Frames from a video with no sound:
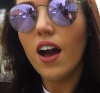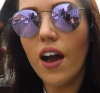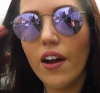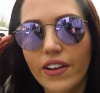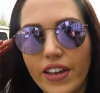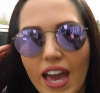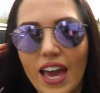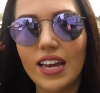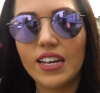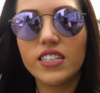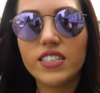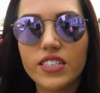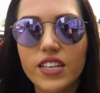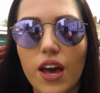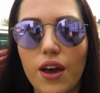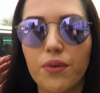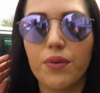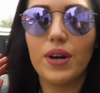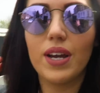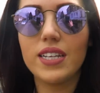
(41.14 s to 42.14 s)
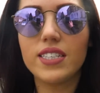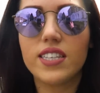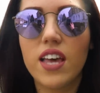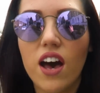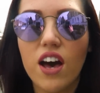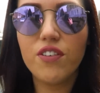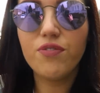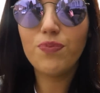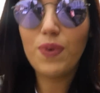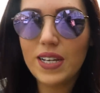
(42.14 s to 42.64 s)
Okay, so it's
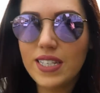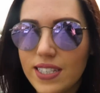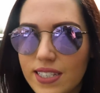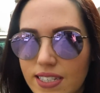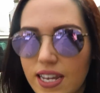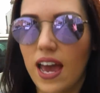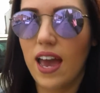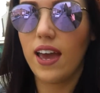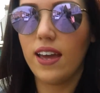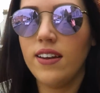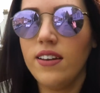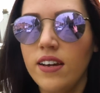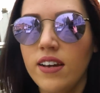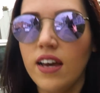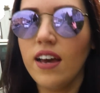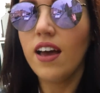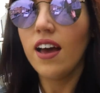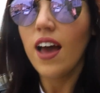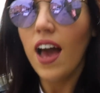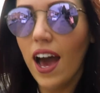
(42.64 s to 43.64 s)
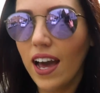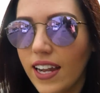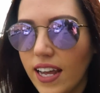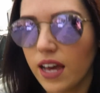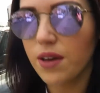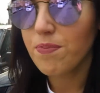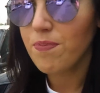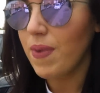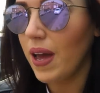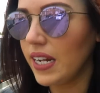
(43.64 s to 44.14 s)
10:30 and
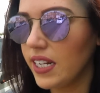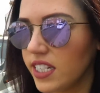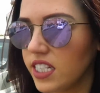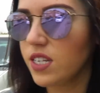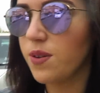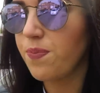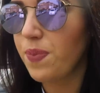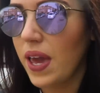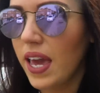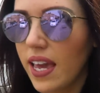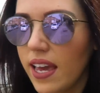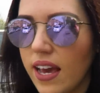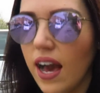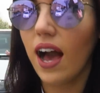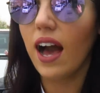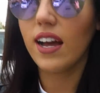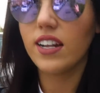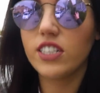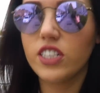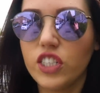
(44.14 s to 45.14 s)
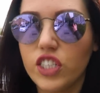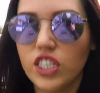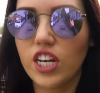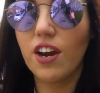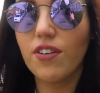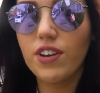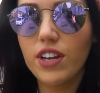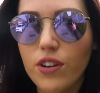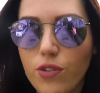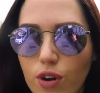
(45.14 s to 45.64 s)
I'm meant to be at
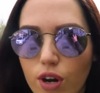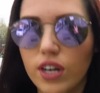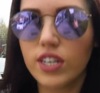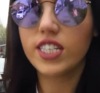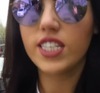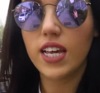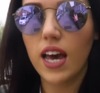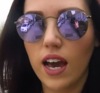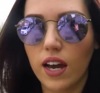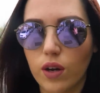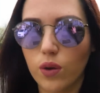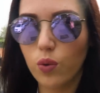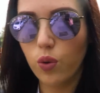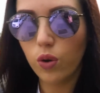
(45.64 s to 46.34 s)
Charing Cross at